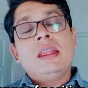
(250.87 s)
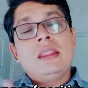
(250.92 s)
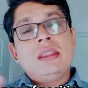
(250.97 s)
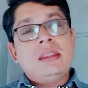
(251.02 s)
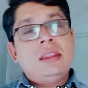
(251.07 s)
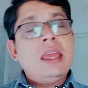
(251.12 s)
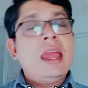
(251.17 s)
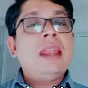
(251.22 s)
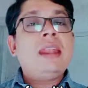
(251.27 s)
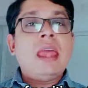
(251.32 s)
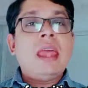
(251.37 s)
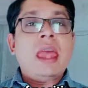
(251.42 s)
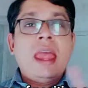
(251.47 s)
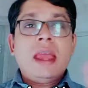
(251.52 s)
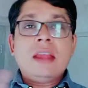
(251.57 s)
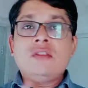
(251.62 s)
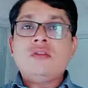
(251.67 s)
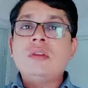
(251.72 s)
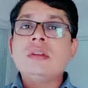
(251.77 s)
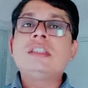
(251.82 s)
that
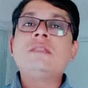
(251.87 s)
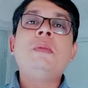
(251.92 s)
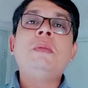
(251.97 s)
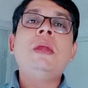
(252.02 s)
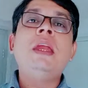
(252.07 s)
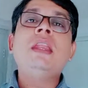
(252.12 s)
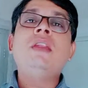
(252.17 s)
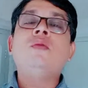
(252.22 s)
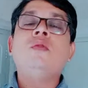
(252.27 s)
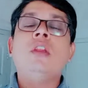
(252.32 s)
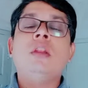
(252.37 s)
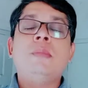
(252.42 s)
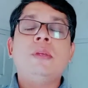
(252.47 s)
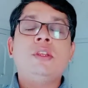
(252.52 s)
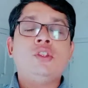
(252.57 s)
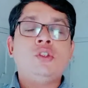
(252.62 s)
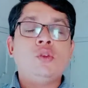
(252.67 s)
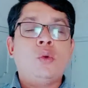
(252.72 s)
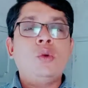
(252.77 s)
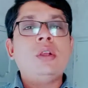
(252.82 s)
actual speed will
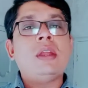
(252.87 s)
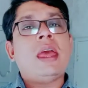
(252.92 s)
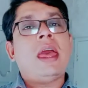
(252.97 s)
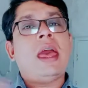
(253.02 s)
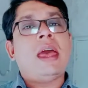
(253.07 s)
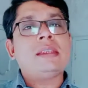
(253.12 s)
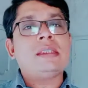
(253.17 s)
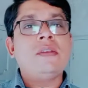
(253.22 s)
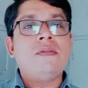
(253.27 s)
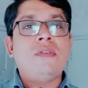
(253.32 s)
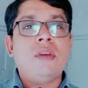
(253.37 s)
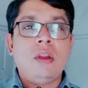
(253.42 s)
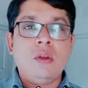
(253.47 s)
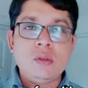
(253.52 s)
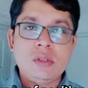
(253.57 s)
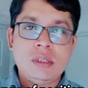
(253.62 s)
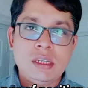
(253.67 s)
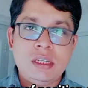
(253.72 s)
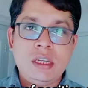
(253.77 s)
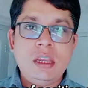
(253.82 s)
be told as a
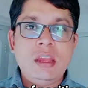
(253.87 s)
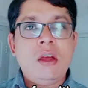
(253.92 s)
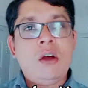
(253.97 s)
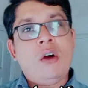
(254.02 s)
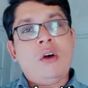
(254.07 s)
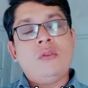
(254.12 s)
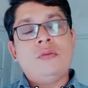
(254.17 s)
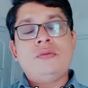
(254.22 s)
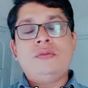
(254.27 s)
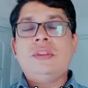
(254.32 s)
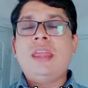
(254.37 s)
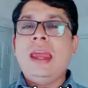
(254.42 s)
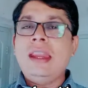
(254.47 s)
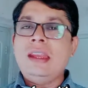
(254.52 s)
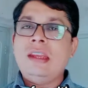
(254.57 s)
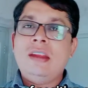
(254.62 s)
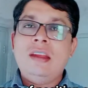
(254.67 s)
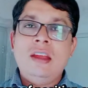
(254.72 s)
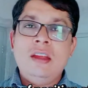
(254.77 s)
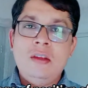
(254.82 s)
velocity of
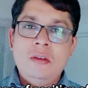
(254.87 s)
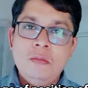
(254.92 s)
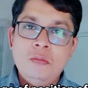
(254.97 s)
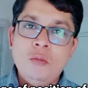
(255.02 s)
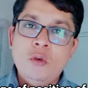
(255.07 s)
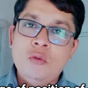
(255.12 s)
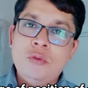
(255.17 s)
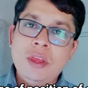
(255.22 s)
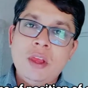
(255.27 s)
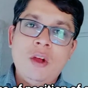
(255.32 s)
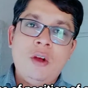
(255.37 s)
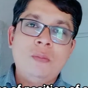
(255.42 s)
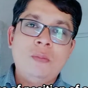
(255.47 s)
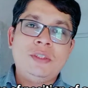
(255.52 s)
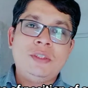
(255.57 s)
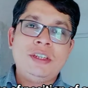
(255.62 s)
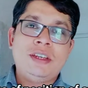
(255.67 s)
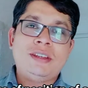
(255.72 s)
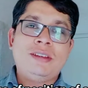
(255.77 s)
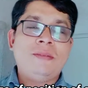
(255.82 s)
that moving
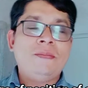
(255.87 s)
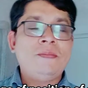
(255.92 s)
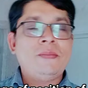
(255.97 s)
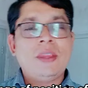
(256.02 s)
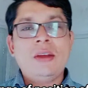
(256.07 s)
object.